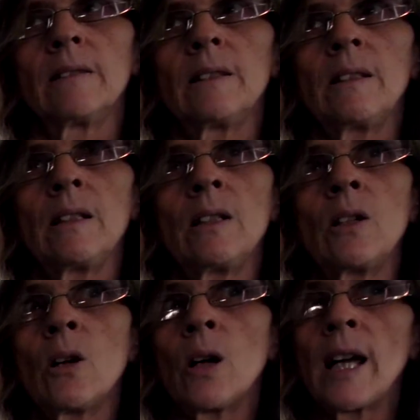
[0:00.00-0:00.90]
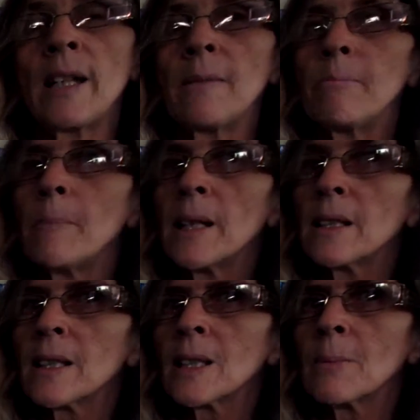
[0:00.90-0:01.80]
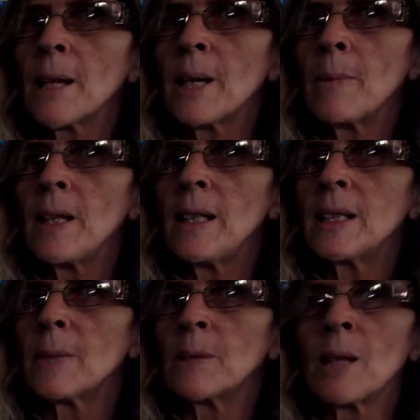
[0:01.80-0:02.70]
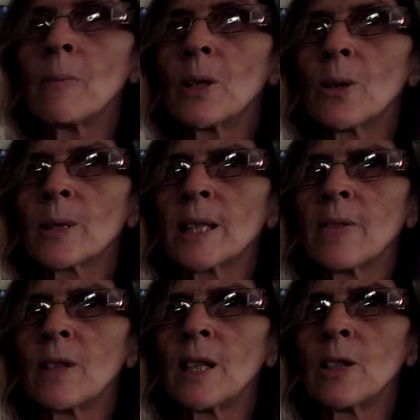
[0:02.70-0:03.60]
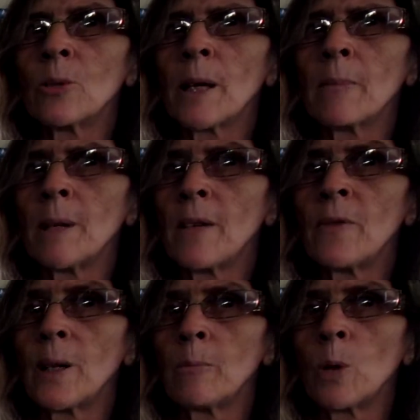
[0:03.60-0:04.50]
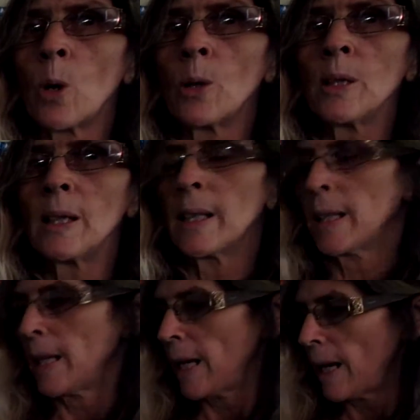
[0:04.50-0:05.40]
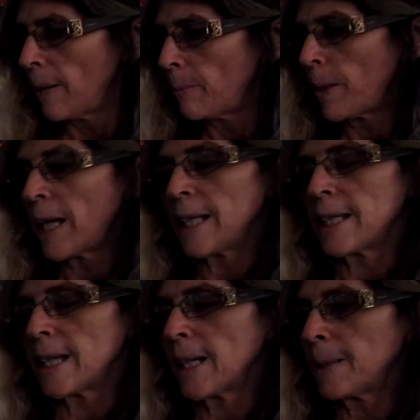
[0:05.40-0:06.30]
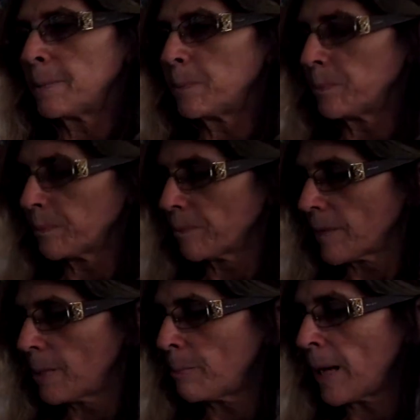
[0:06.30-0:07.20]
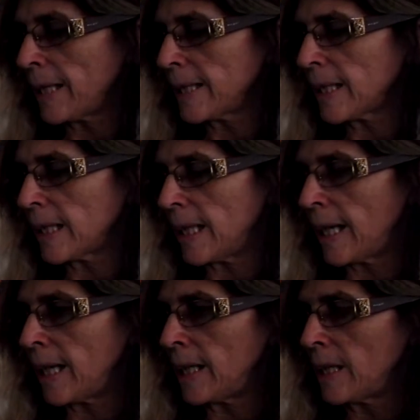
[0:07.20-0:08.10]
9 months maybe. September Girl 70, correct me if I'm wrong. But basically,